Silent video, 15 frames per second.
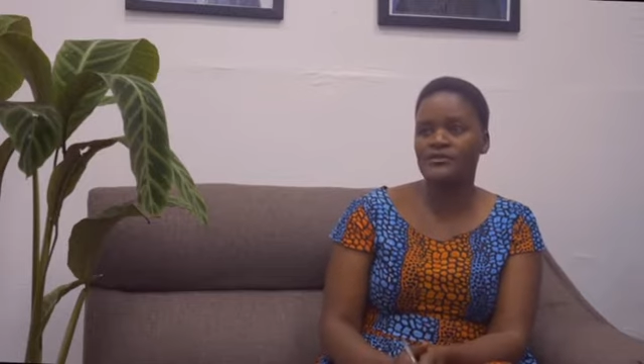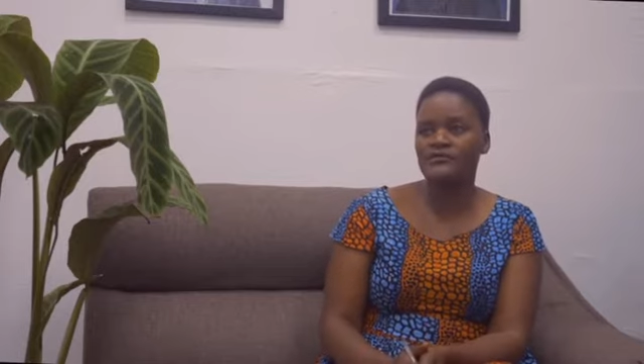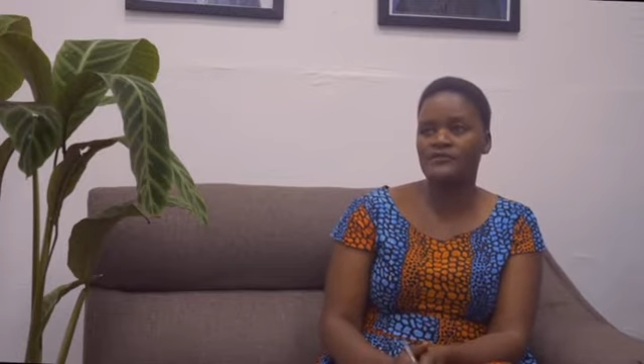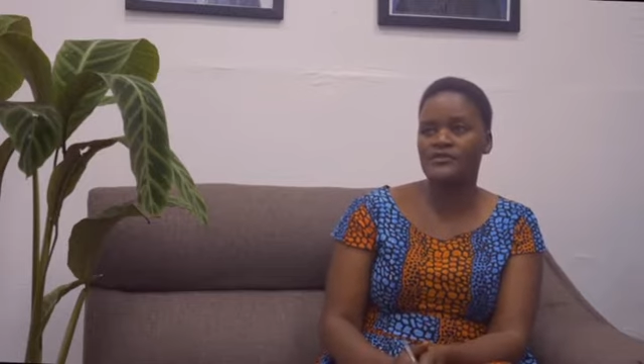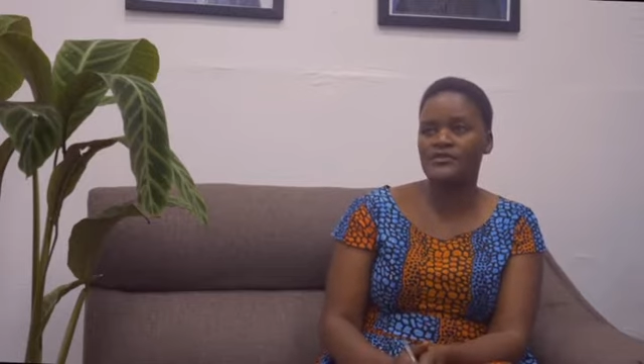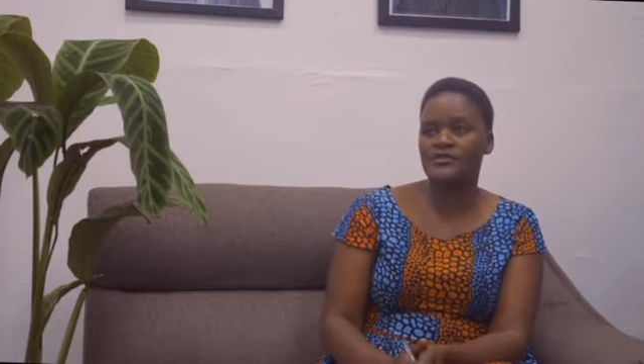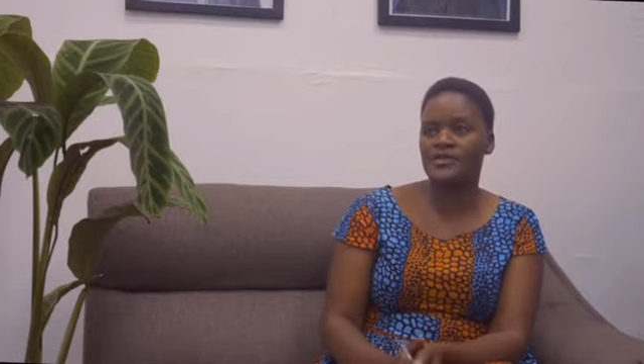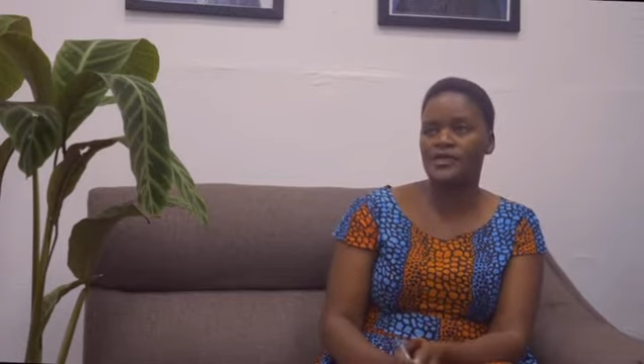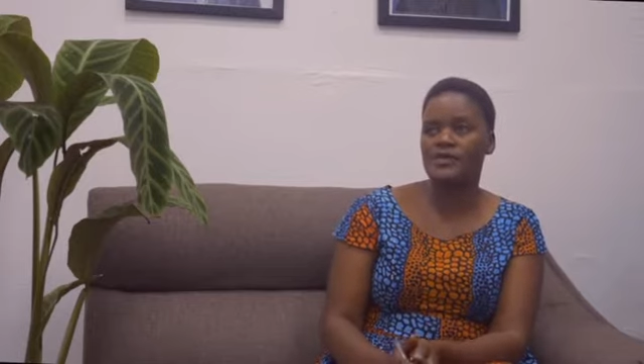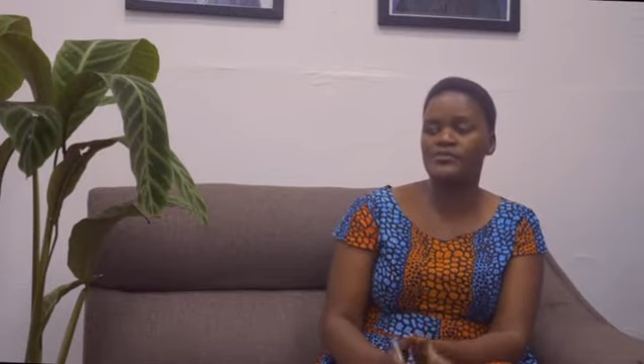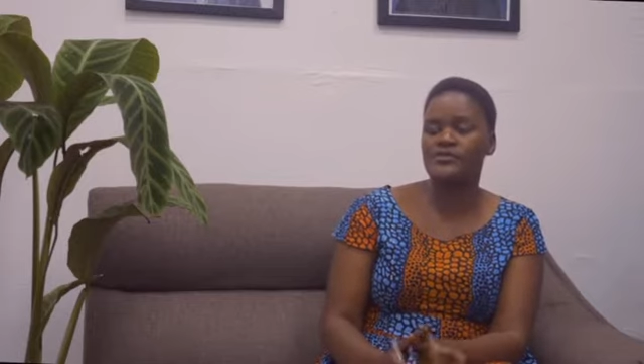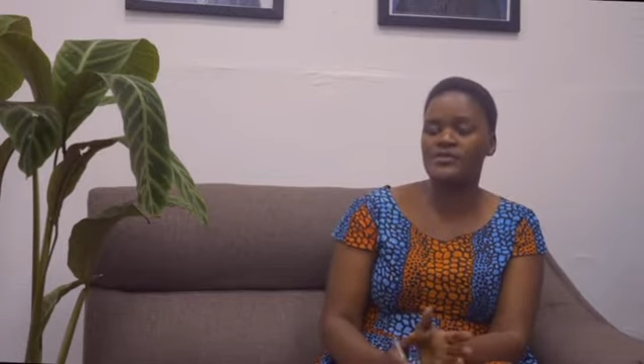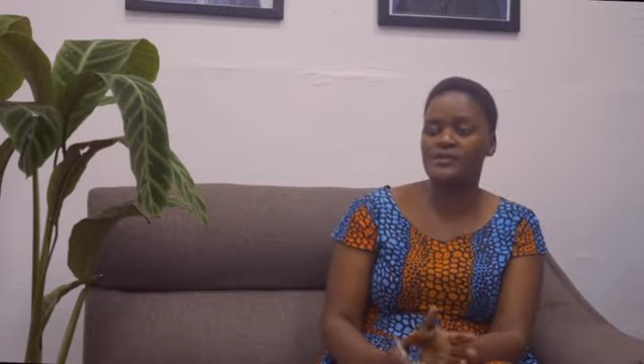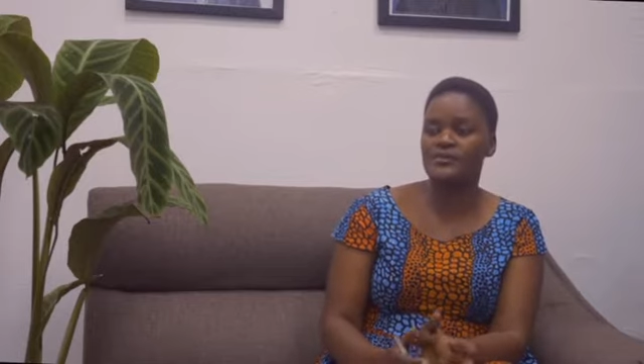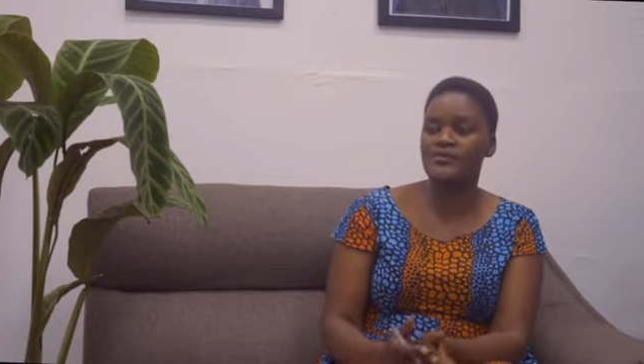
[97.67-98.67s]
facing up
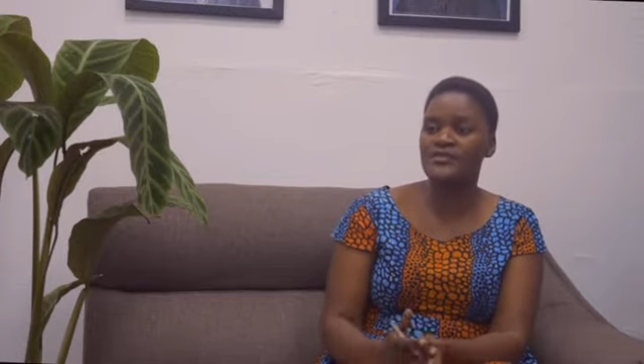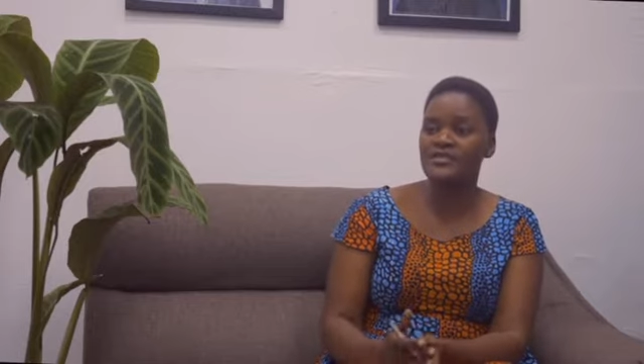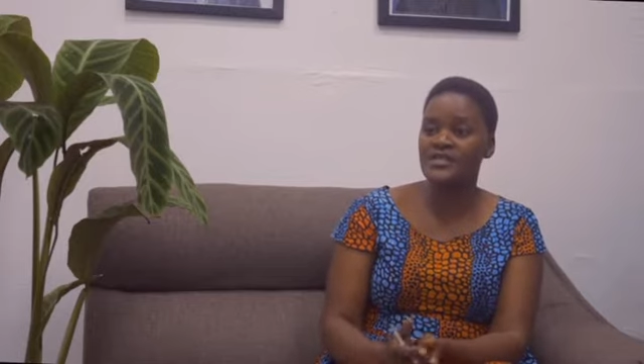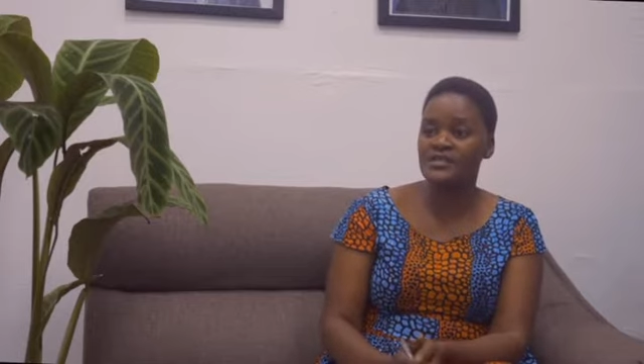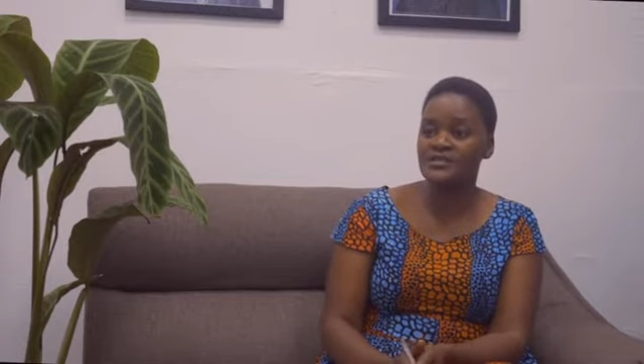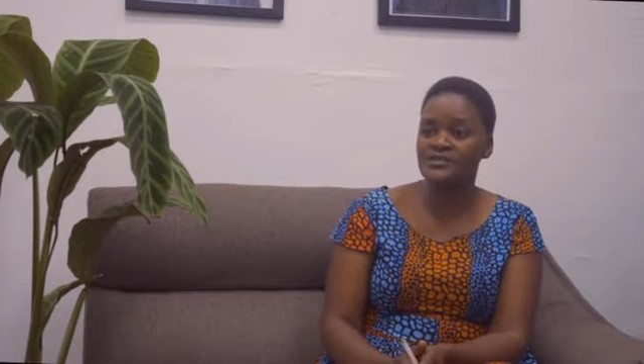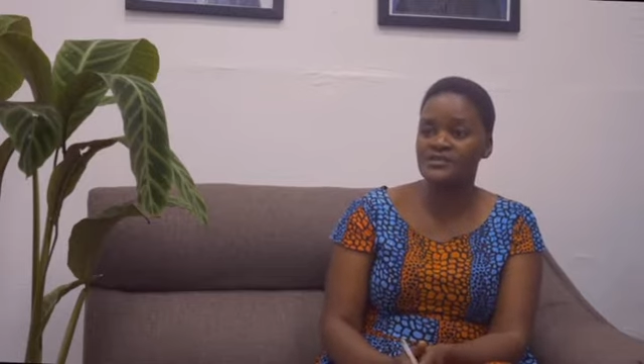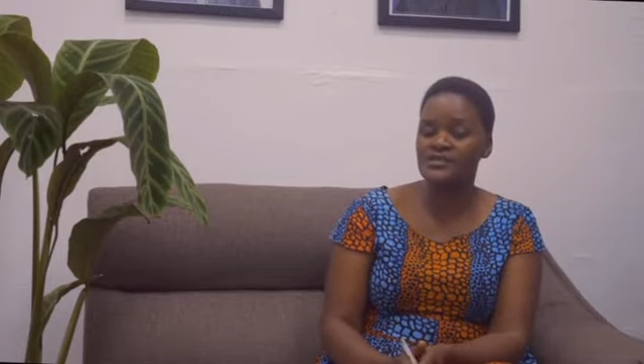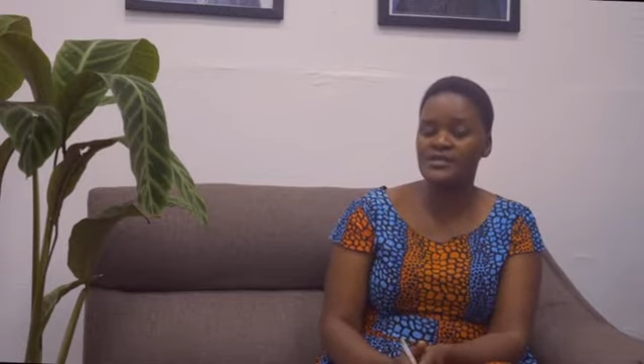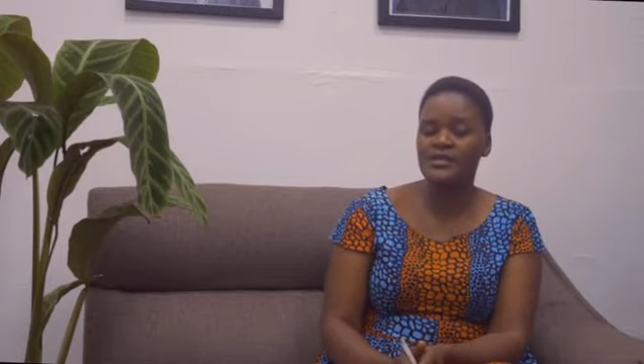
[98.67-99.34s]
some things,